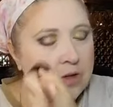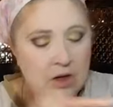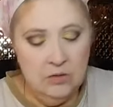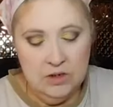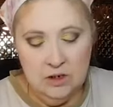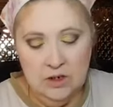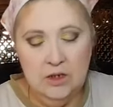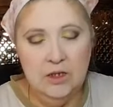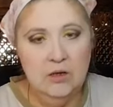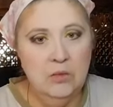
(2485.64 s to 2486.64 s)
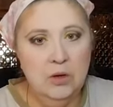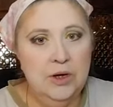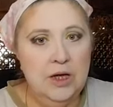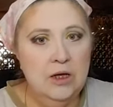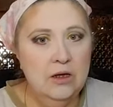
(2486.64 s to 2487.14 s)
that was a Lily
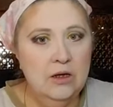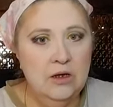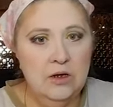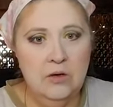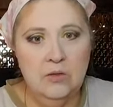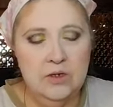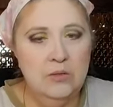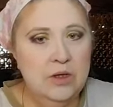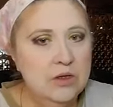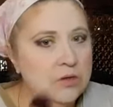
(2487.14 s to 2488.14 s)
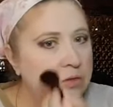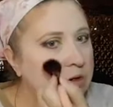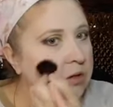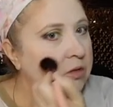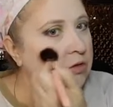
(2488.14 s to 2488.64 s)
employee, you know, sent me this
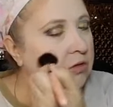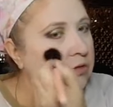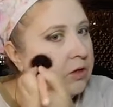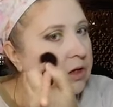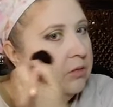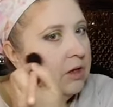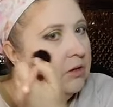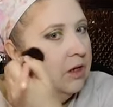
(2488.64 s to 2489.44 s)
really beautiful email.